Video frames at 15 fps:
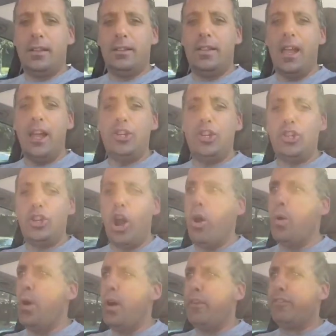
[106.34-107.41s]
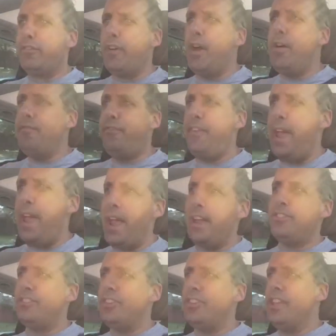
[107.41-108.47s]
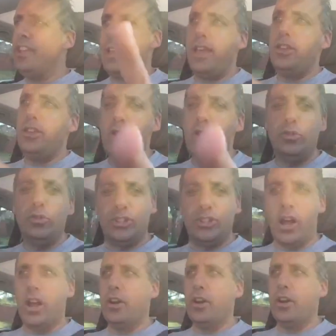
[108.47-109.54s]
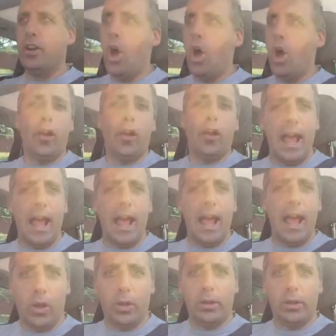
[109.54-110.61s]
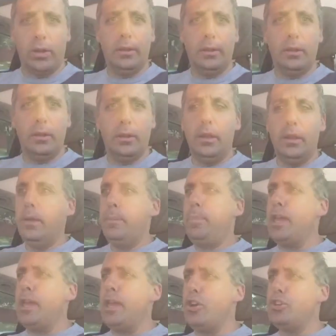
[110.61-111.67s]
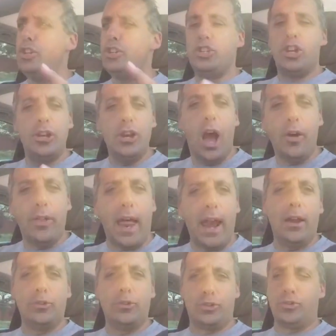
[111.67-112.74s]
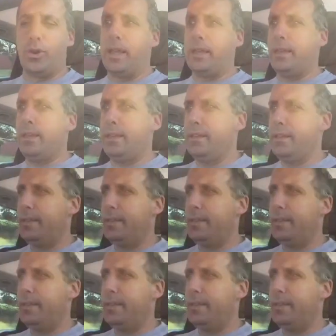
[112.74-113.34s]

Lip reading: They show from fans that you, sir, are an asshole. Because you should know that I don't drink.